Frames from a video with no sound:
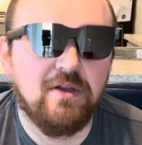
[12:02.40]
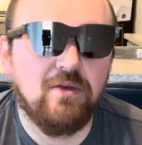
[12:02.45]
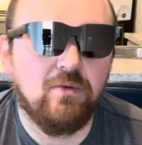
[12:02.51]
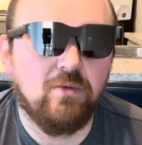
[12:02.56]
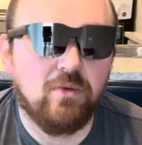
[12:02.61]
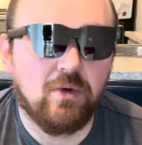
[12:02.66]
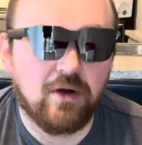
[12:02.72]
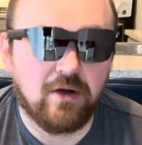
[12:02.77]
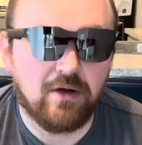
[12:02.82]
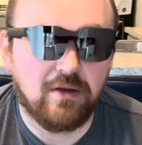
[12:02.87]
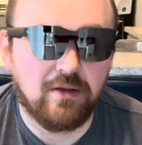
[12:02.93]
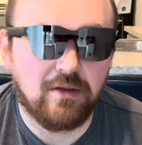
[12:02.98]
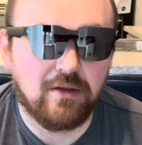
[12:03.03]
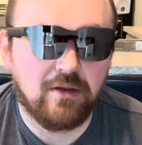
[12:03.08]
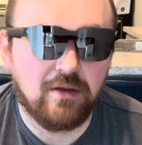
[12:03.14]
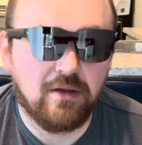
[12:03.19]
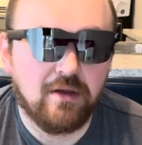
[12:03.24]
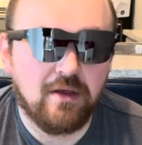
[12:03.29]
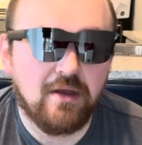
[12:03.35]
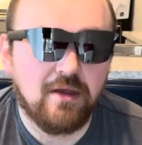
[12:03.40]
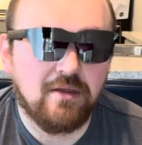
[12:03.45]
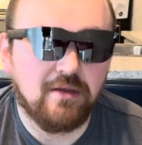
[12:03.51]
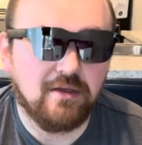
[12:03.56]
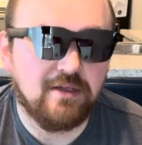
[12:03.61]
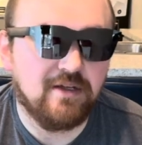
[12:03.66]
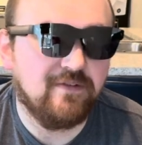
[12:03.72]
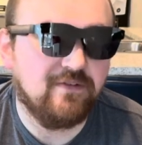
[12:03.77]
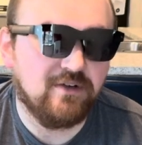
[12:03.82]
worth the
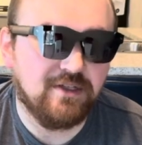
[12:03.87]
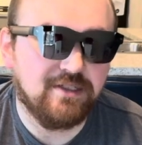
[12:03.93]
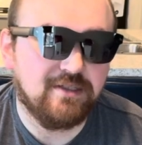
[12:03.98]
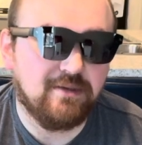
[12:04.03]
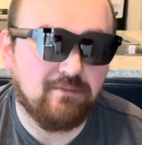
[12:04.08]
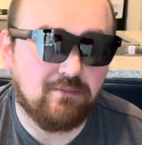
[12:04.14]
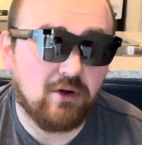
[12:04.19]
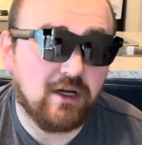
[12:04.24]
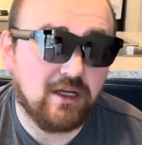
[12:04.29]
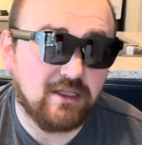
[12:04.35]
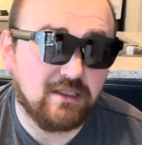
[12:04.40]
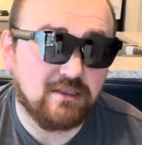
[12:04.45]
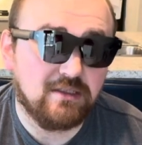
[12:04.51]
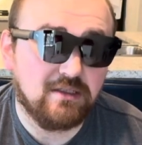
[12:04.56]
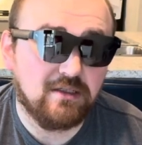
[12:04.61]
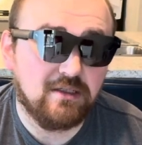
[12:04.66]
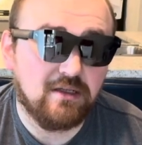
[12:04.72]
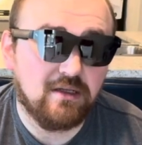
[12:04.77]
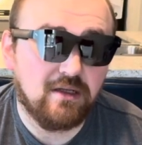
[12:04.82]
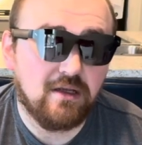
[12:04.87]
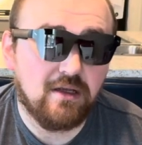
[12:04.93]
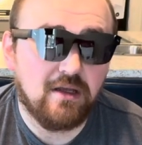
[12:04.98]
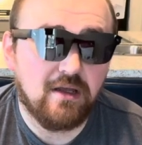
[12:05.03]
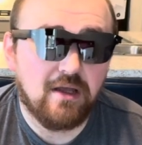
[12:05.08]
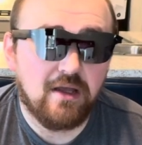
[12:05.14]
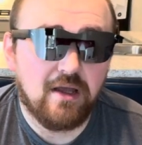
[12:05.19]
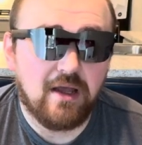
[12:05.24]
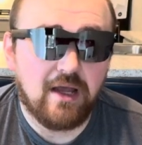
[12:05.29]
difference in price.
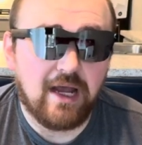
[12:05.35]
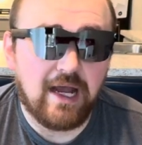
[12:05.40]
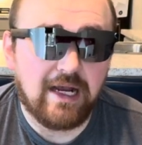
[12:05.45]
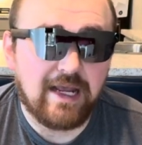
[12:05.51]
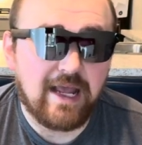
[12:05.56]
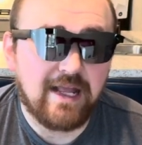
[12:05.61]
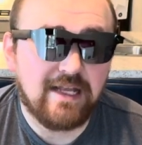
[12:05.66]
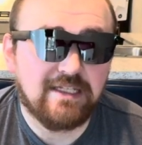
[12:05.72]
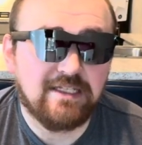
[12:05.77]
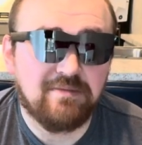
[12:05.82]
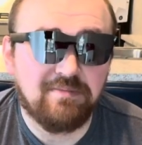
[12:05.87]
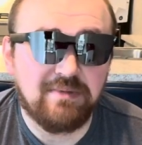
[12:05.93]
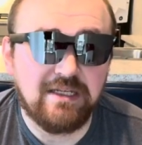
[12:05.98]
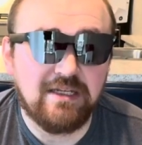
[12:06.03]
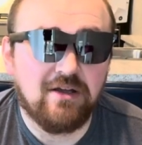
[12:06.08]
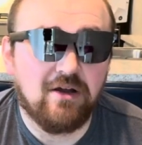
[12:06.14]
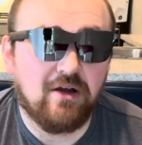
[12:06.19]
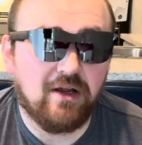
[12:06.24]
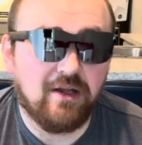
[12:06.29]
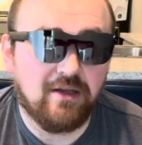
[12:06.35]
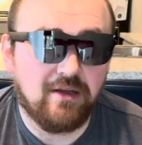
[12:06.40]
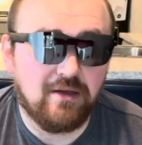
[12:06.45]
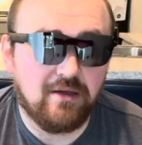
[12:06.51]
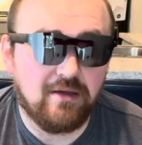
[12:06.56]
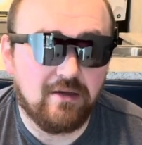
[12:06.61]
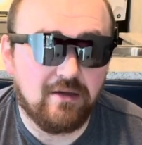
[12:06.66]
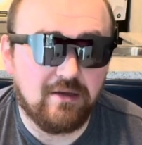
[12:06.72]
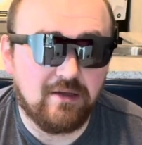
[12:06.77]
I can't speak
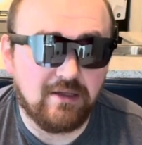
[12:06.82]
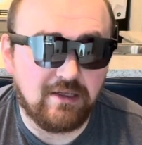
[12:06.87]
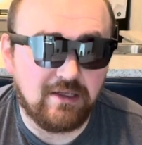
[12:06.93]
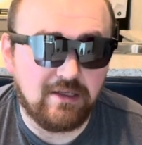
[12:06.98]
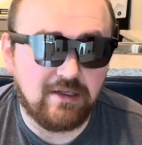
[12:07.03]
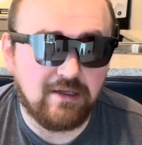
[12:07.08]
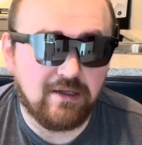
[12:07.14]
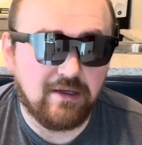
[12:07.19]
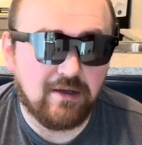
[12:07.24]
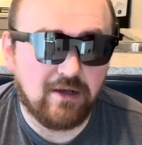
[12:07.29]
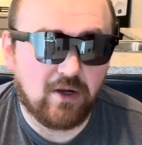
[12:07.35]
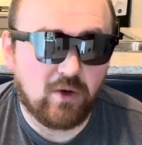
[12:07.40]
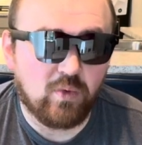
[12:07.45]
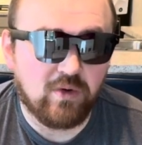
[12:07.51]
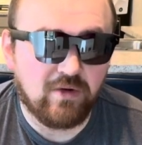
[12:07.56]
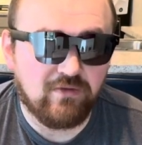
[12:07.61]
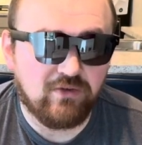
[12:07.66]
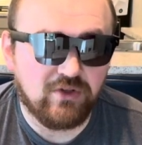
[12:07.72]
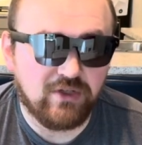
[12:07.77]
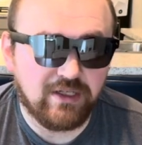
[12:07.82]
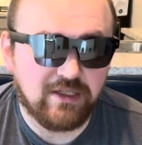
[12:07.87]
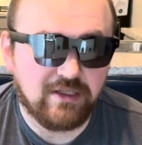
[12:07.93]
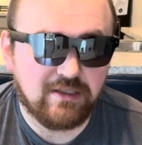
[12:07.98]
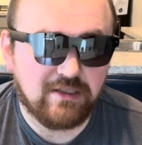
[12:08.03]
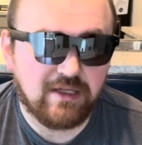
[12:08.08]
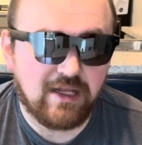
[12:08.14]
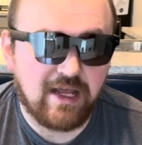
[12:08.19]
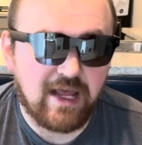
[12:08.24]
on the
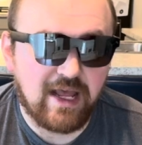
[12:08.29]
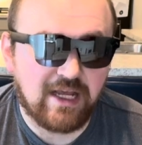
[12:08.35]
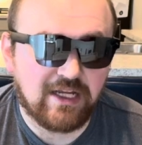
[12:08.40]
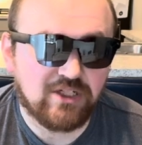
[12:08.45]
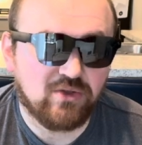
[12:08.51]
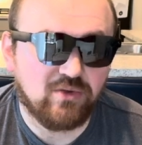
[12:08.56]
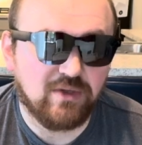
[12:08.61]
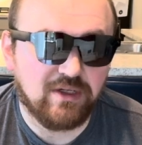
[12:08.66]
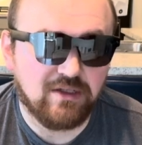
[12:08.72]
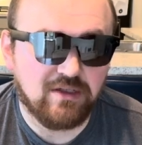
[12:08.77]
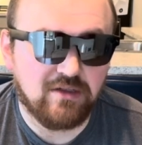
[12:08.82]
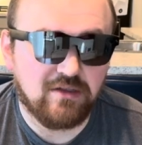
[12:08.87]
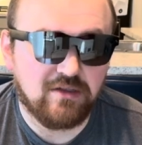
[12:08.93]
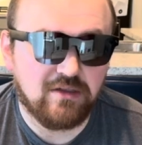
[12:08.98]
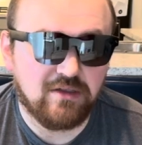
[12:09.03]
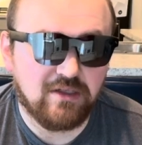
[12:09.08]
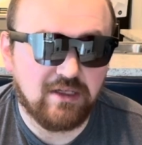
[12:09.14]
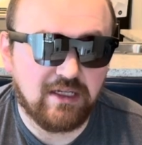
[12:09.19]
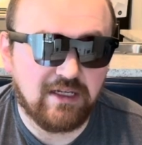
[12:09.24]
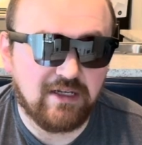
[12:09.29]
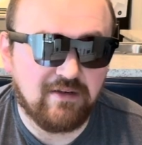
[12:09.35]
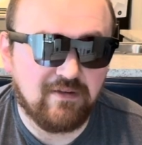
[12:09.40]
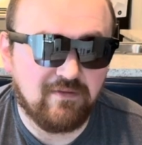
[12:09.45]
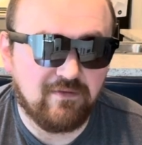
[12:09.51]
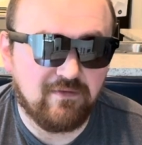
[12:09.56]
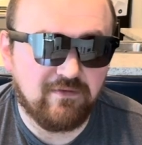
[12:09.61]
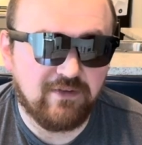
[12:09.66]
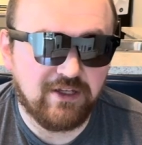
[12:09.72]
equivalent X-Real and
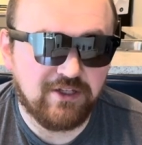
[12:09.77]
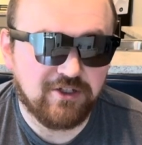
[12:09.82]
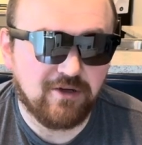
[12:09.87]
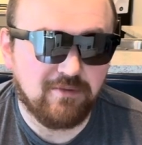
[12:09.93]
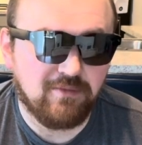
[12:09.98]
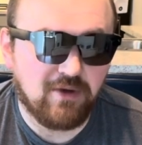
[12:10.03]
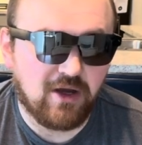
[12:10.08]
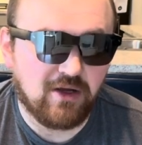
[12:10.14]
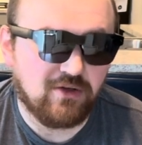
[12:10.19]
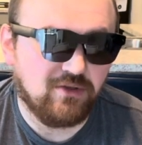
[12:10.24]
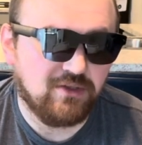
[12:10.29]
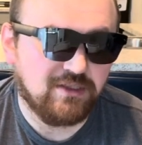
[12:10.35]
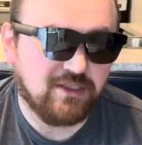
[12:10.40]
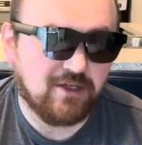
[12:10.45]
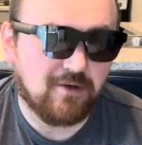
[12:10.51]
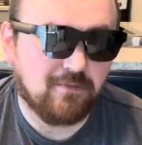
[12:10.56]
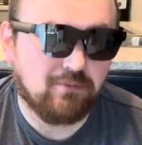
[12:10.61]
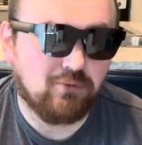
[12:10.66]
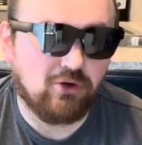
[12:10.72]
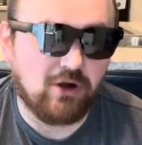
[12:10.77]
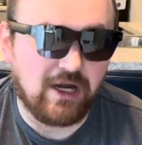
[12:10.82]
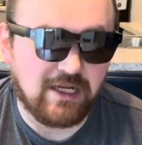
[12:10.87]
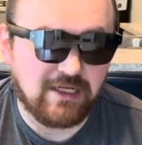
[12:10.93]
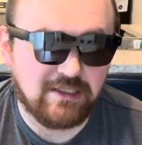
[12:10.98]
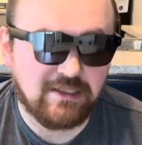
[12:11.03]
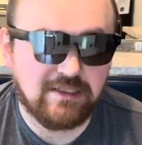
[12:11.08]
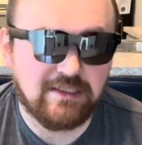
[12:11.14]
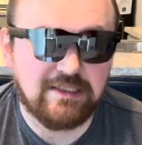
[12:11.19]
Vitcher models that are
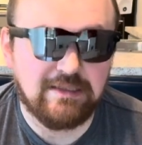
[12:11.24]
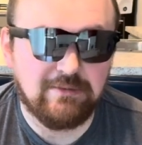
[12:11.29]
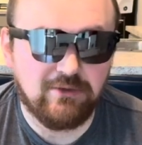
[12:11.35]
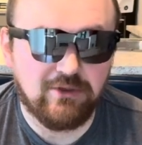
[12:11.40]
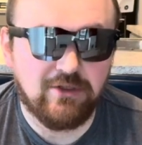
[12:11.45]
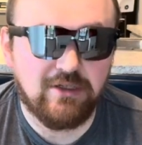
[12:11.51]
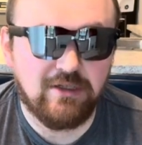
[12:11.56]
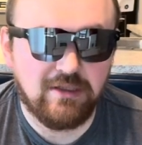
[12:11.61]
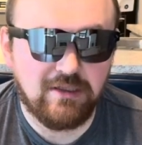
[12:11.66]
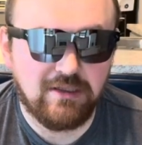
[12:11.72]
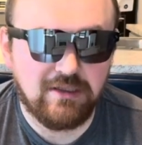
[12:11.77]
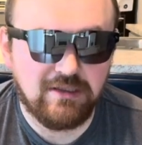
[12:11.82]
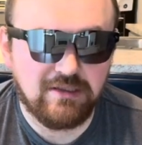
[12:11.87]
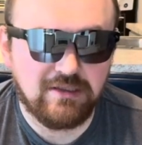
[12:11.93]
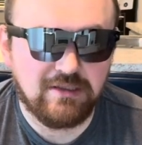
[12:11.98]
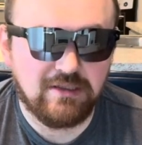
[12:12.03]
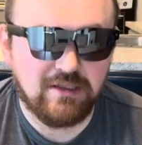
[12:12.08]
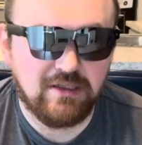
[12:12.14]
priced similar to these.